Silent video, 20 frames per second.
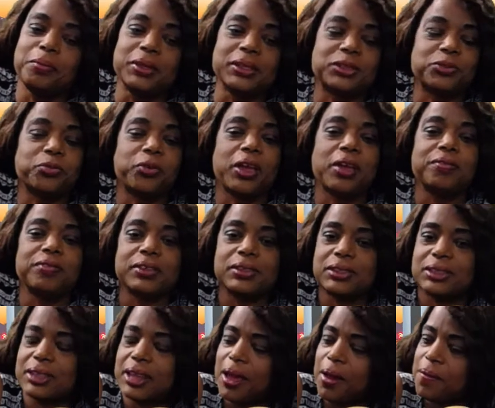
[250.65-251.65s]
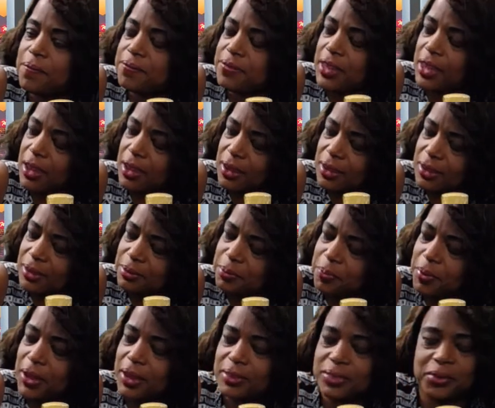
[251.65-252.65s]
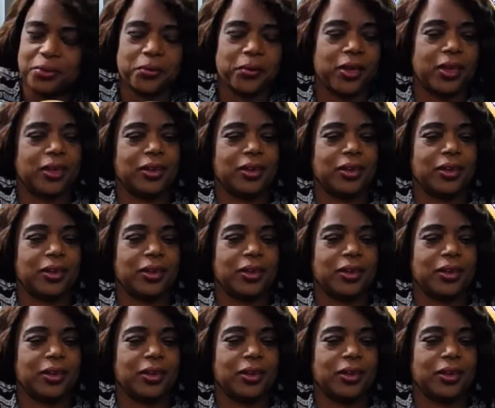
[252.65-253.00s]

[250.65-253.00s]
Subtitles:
Raven Salve, by the way.